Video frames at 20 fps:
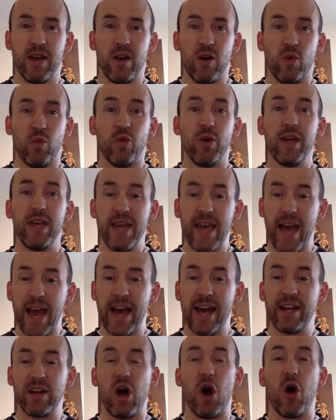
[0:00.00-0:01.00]
We
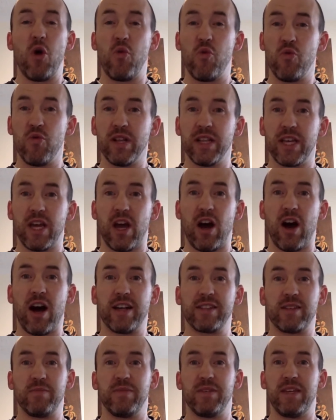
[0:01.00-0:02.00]
had a really
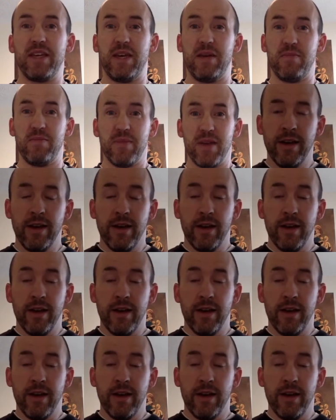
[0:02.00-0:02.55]
awesome team.